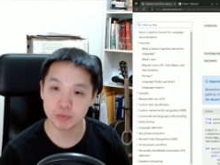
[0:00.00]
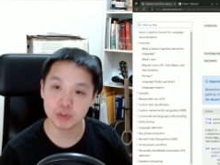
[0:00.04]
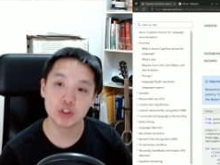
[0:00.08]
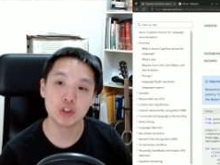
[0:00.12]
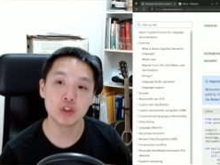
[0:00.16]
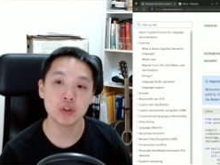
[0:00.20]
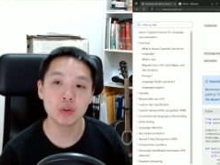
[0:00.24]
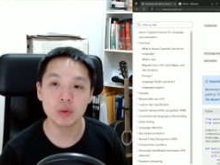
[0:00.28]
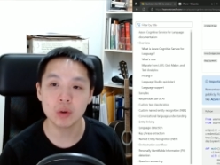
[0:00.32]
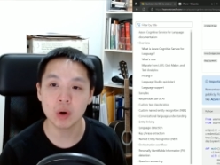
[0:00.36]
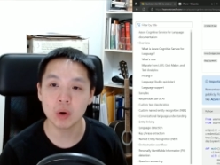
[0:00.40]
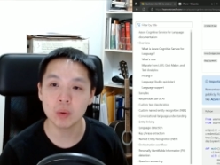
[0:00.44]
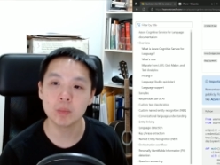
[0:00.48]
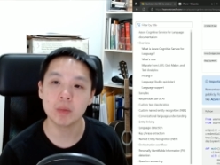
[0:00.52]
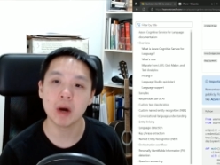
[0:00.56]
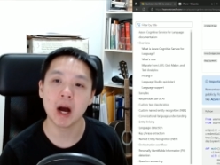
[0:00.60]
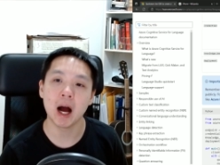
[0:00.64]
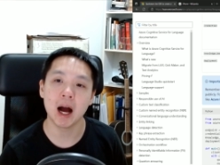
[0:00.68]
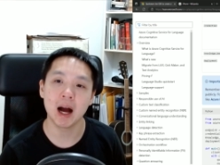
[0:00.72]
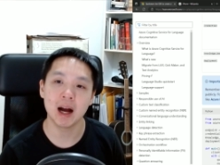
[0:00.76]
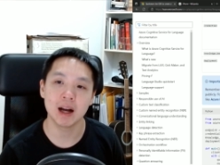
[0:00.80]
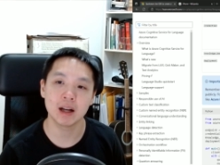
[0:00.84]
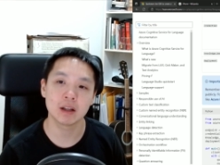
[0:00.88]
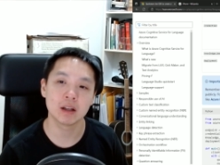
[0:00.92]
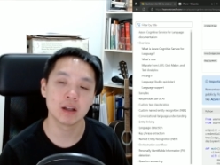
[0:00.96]
do go
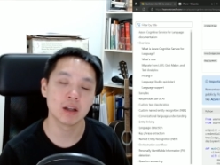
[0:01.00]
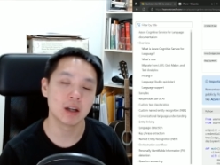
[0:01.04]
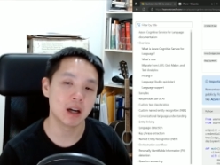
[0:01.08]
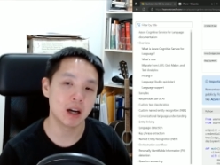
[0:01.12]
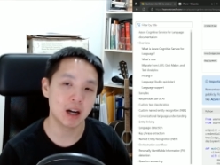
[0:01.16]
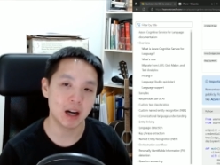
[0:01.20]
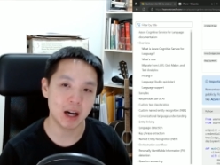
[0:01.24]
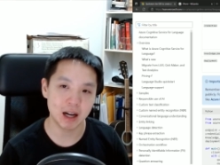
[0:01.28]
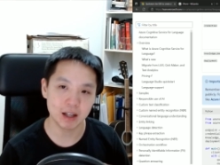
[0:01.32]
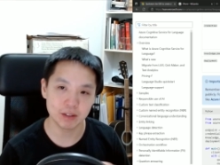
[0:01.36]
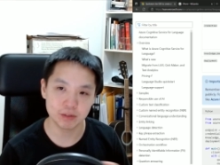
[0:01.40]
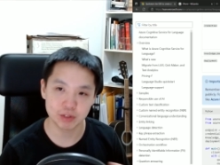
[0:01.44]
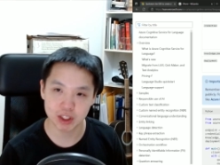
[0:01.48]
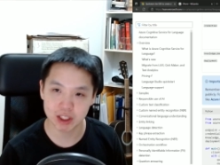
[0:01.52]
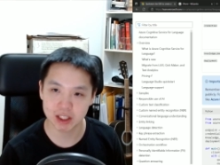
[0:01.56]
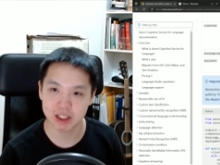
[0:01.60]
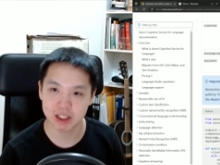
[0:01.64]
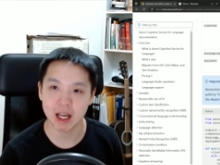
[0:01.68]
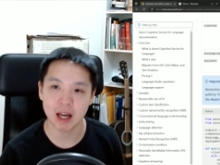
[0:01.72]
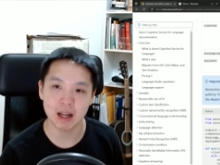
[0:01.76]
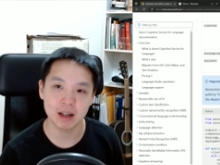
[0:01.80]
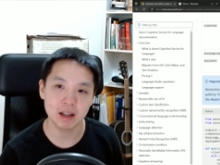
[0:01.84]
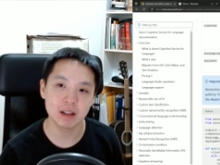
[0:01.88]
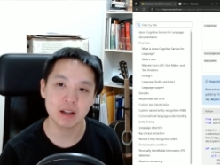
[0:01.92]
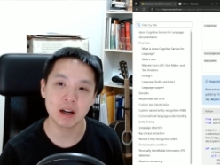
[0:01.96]
back I've
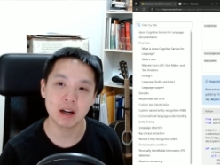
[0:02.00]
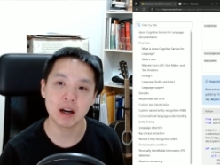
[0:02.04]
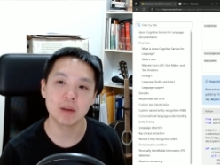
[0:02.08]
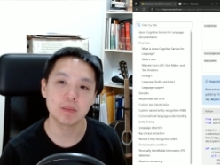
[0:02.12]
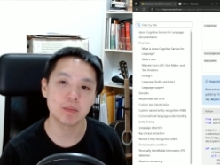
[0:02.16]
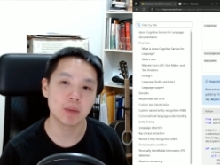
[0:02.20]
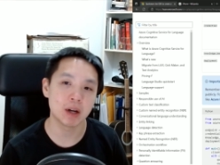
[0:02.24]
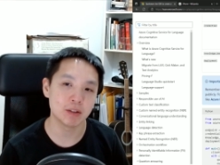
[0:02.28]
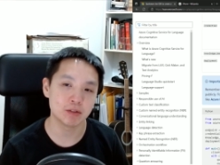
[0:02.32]
set it up.